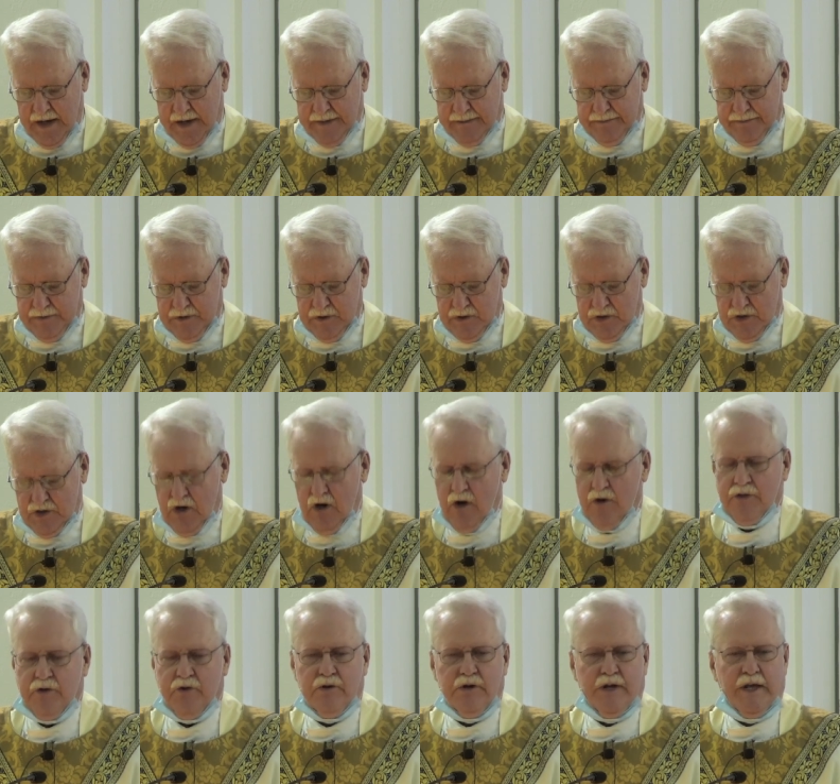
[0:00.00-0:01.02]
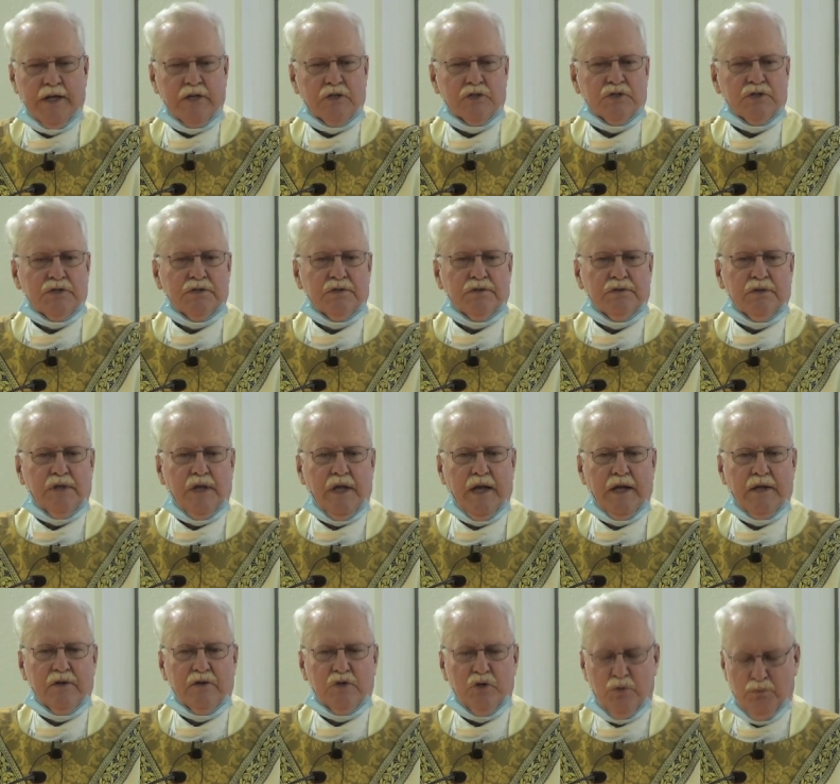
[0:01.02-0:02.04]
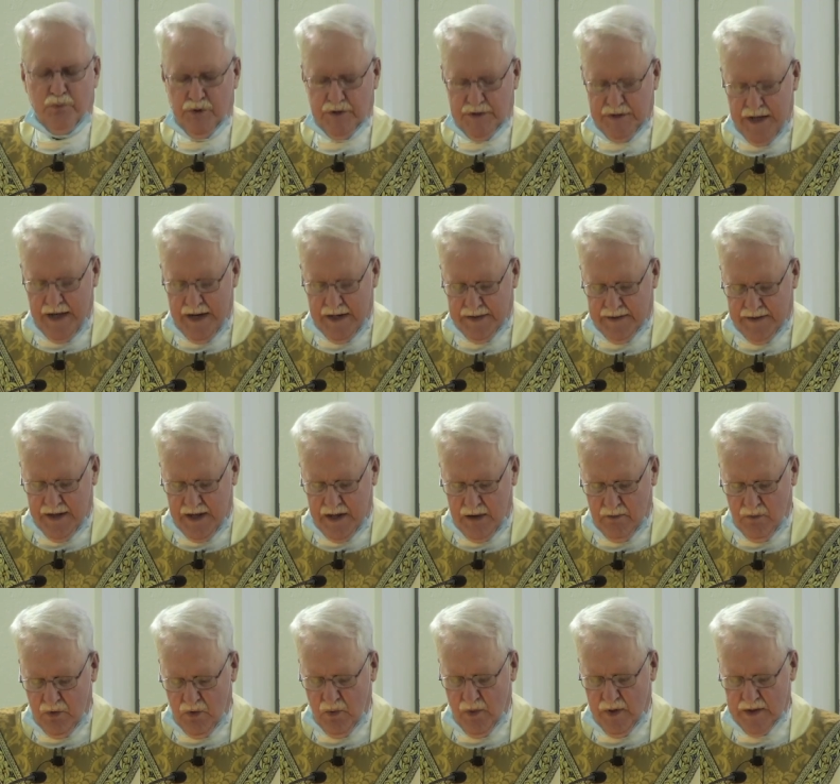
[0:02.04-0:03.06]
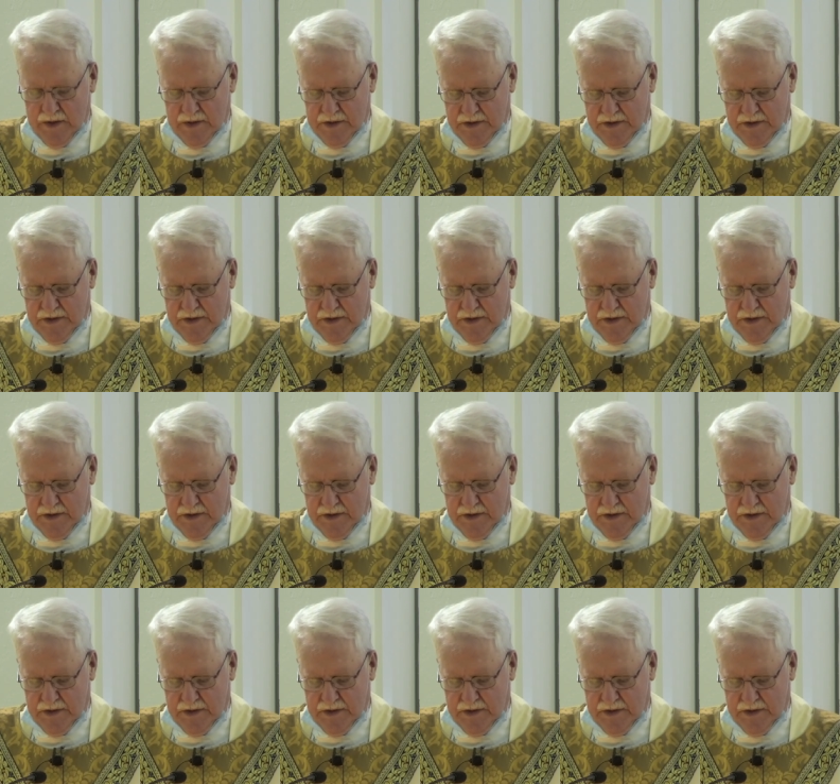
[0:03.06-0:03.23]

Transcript: uh, to start their nation and to protect them